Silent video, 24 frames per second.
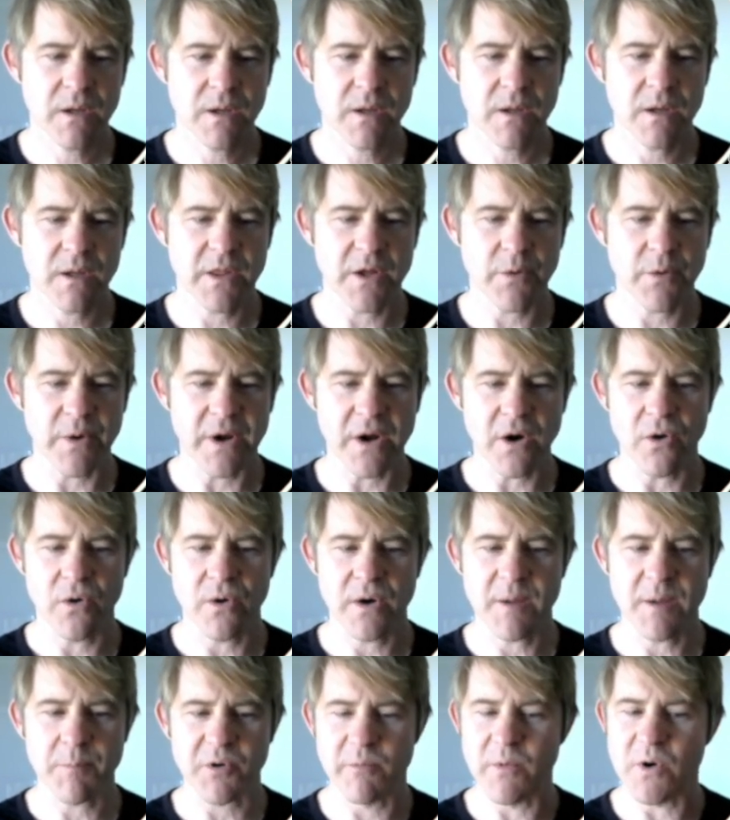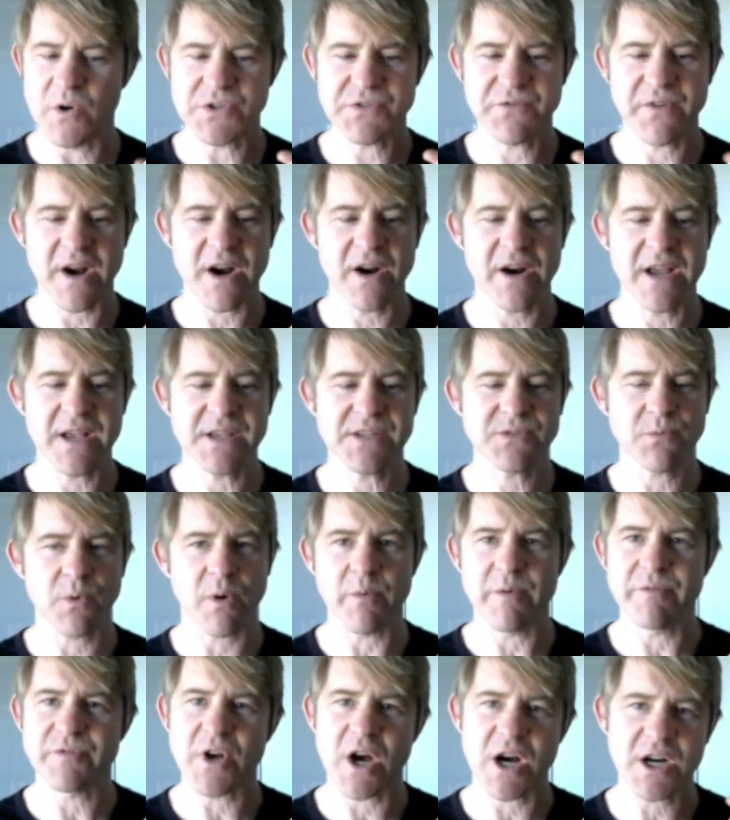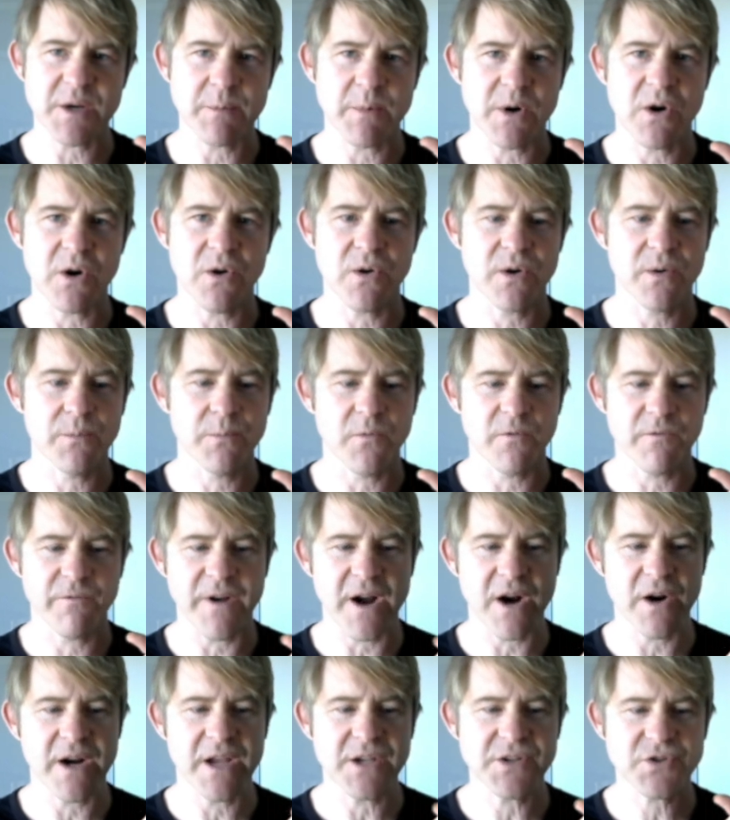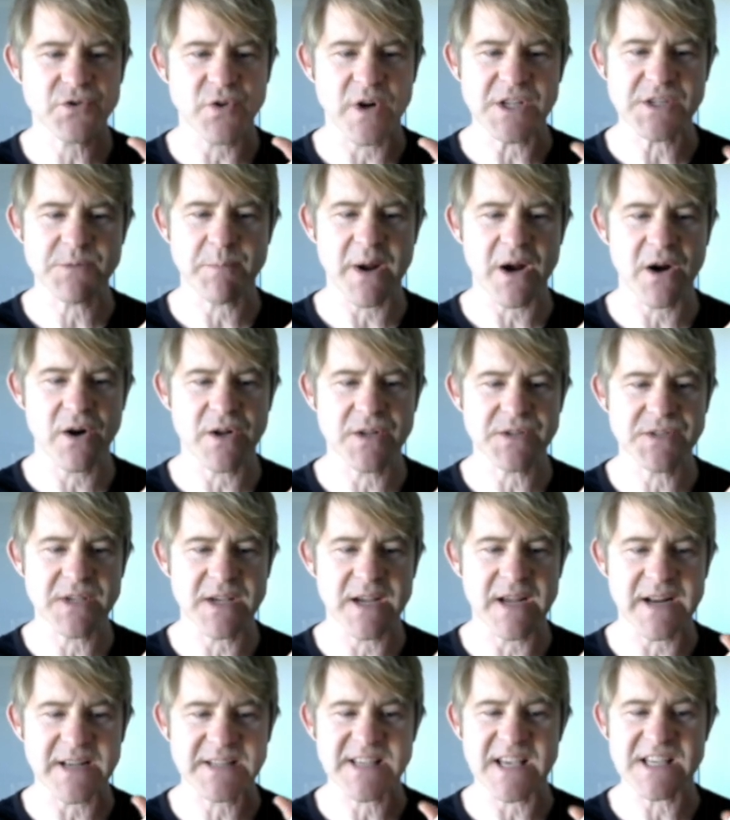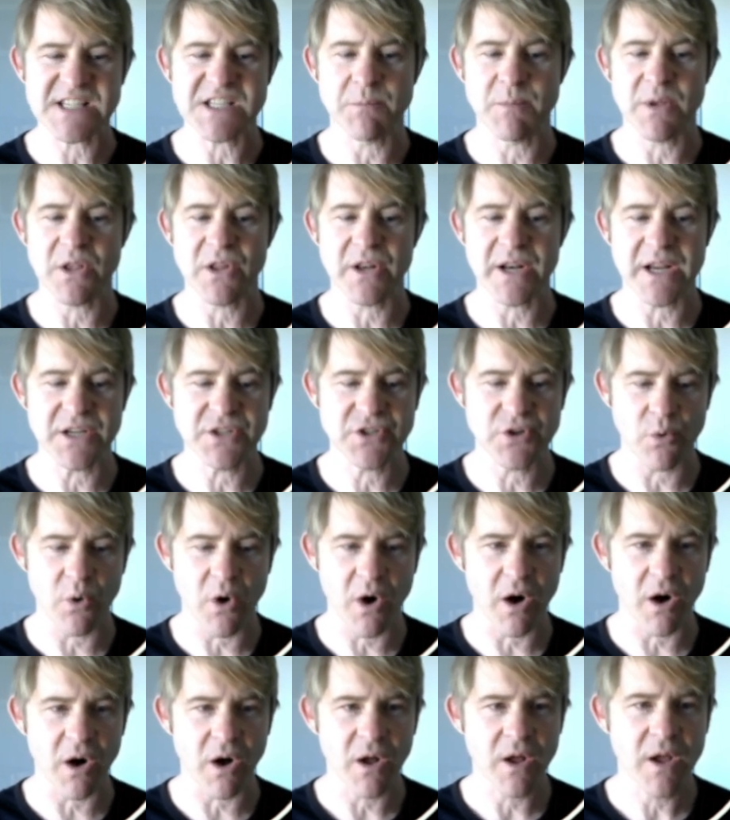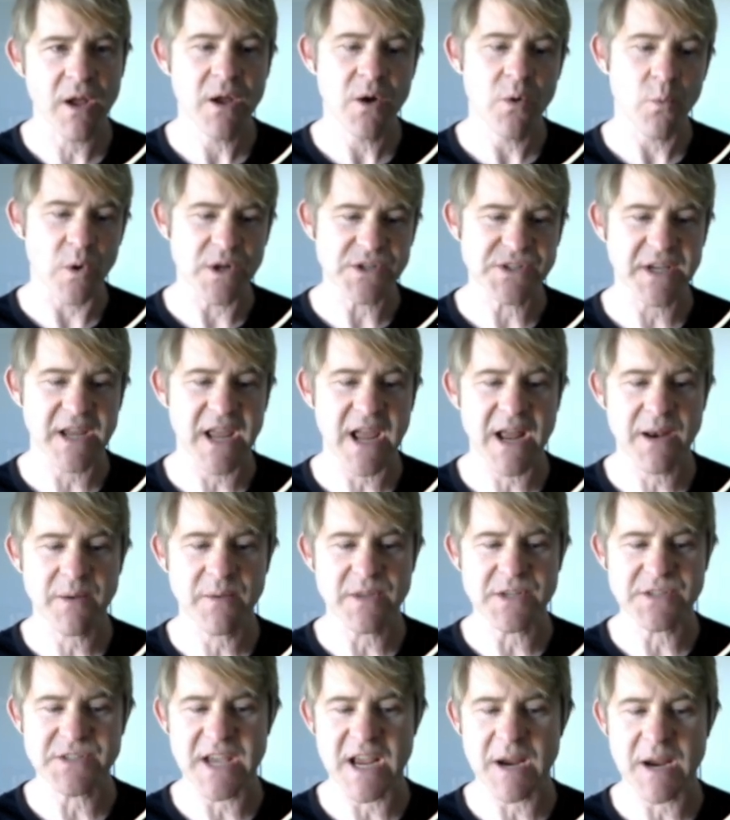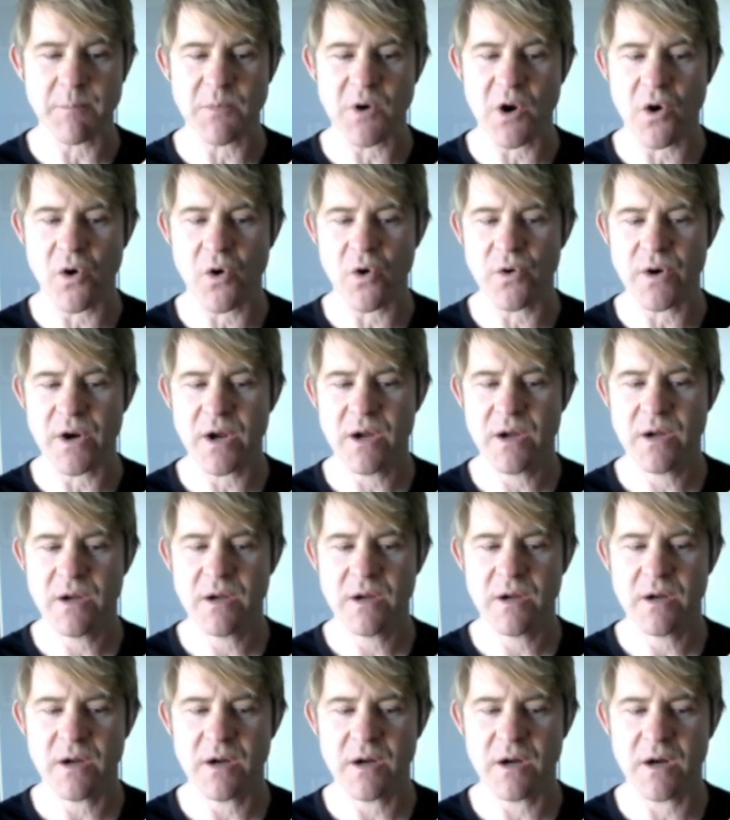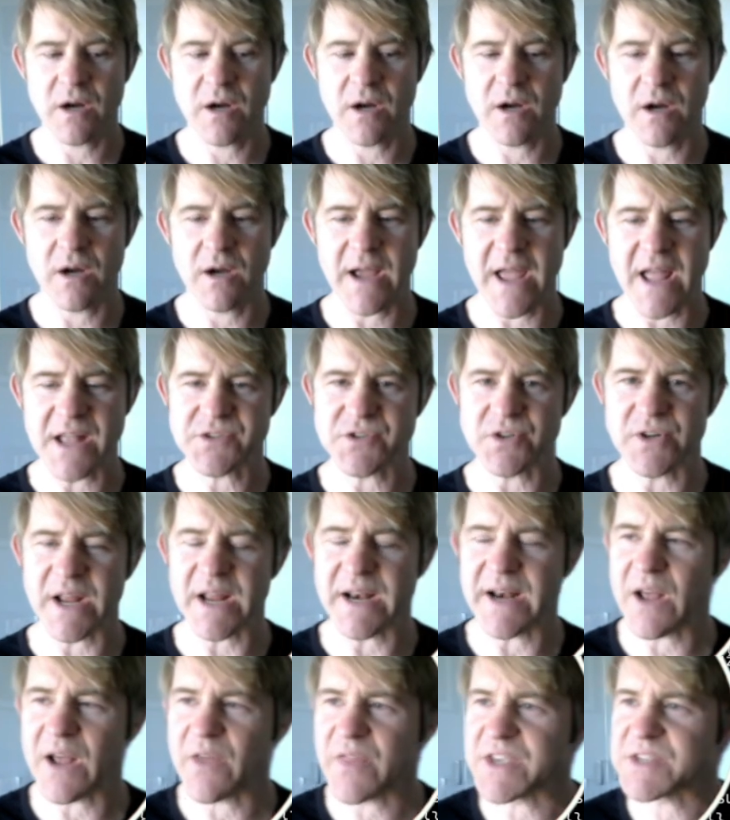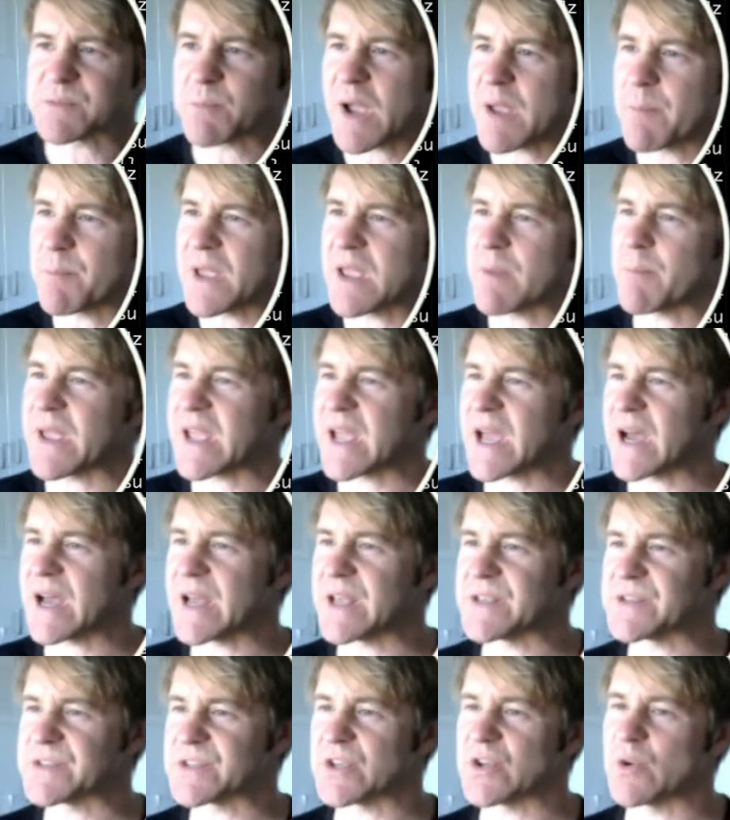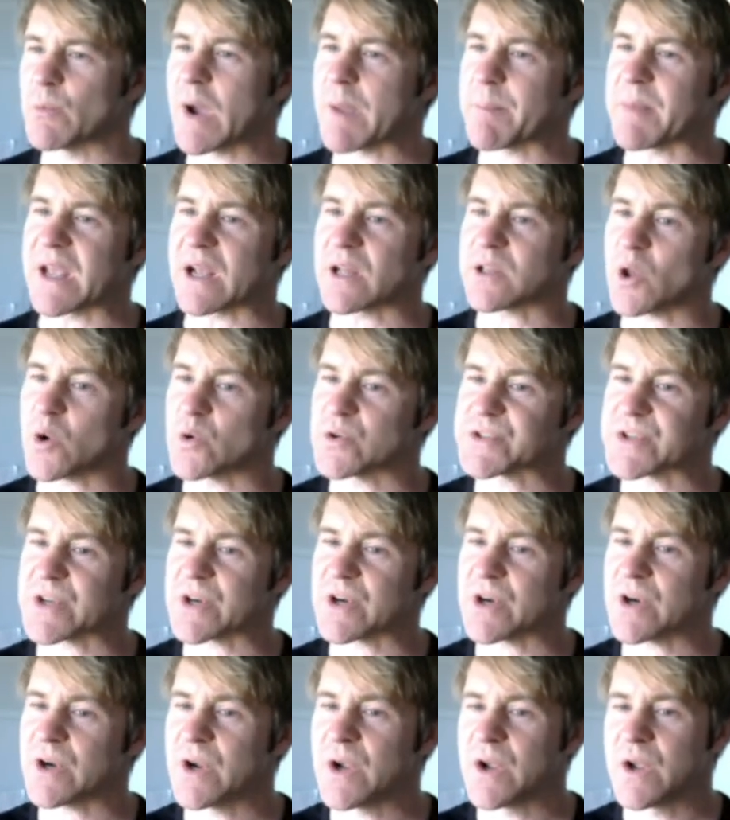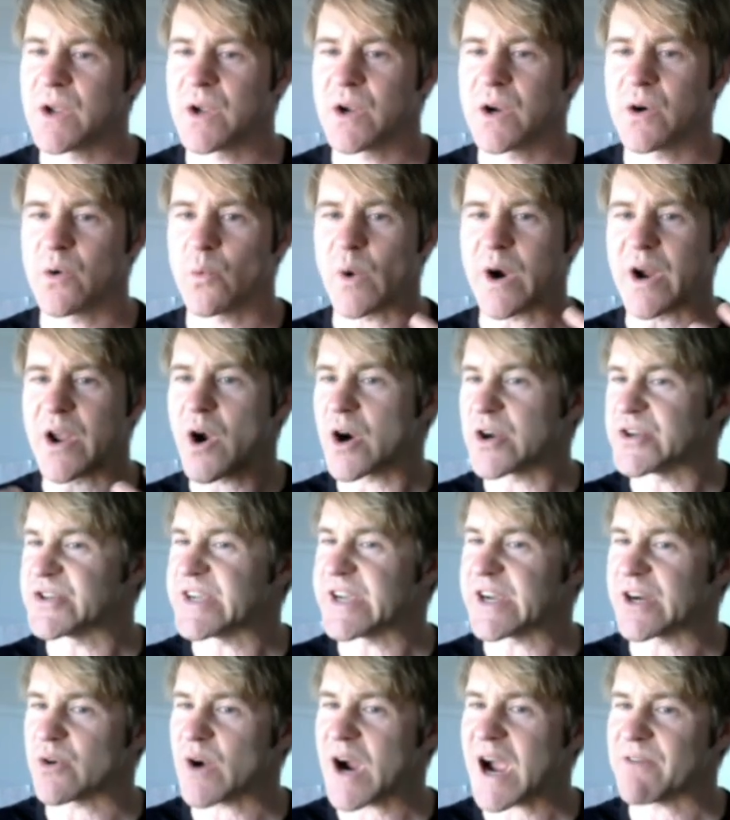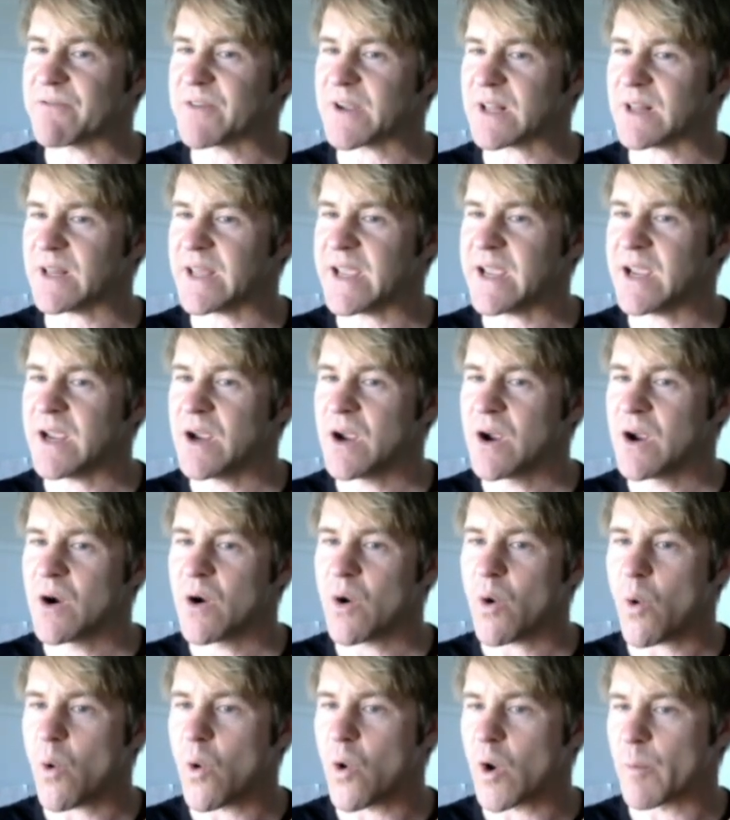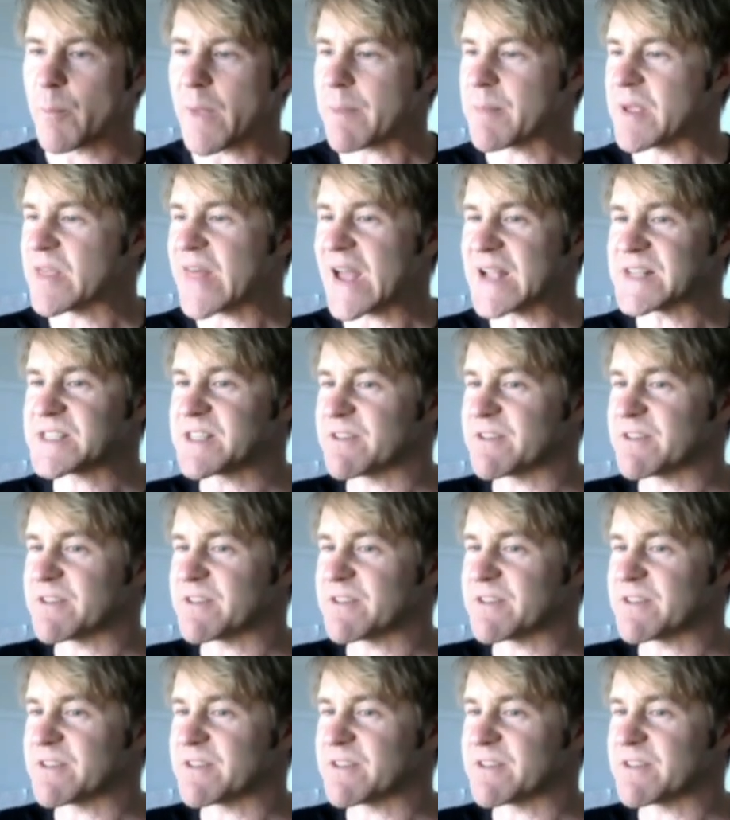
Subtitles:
There we go. It promotes fairness, what we've talked about, fairness, transparency, and accessibility to all. Once again, the same node answered it. Now, this might be because you might be closer where you are geographically, or maybe that's the